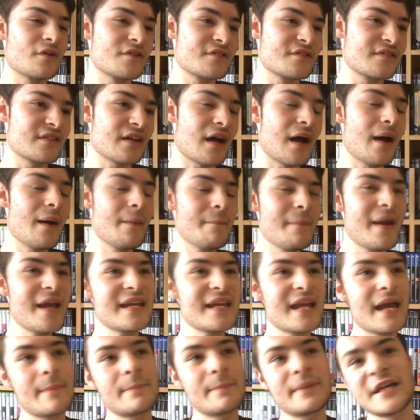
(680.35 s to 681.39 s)
honestly, I
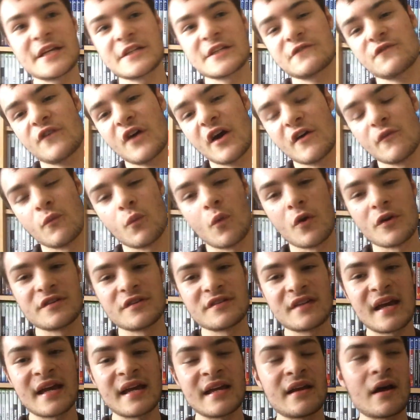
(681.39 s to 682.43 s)
may get a PS5
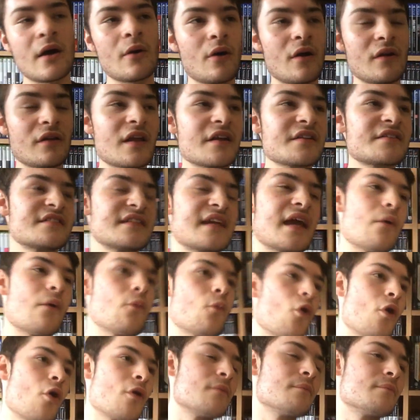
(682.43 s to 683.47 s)
one day. I'd like to
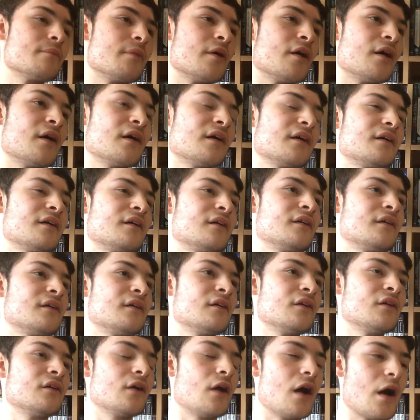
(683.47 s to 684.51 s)
get one, but
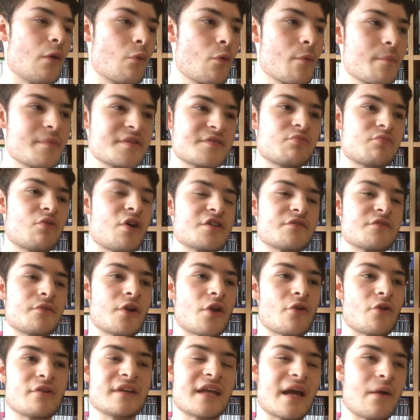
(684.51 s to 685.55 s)
I wouldn't be surprised
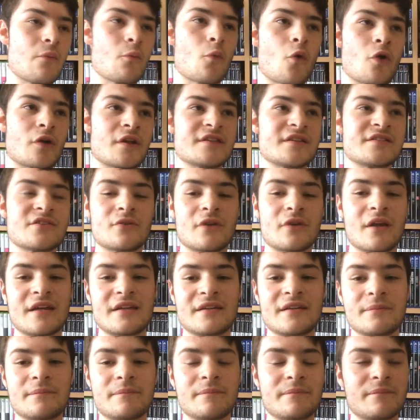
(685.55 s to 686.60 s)
if I don't get one until
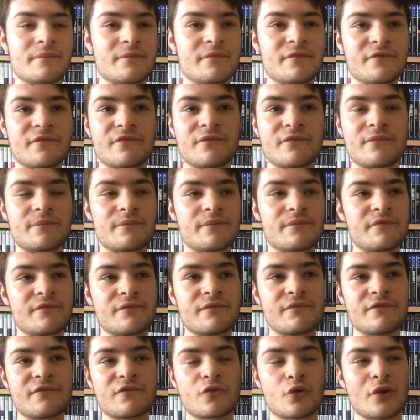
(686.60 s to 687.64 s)
like
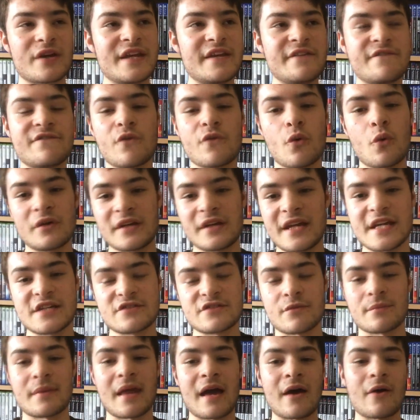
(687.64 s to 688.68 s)
3, 4
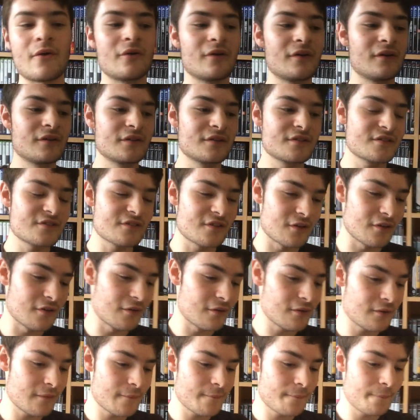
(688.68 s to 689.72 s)
years from now.
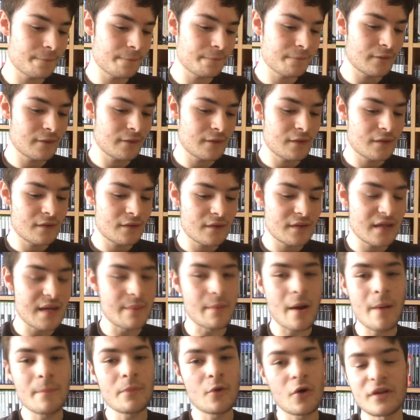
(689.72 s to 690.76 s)
So
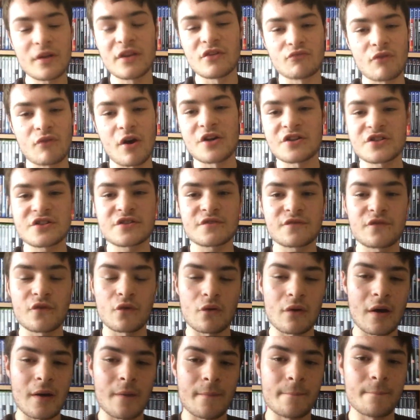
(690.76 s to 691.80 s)
yeah, but I'm not in the rush
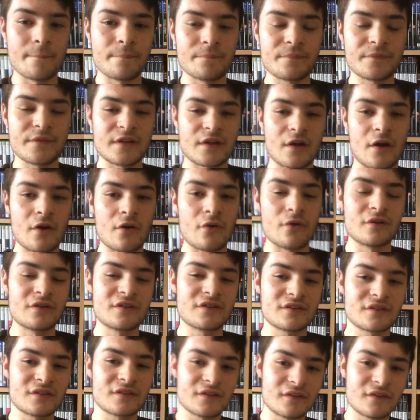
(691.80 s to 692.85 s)
for you know,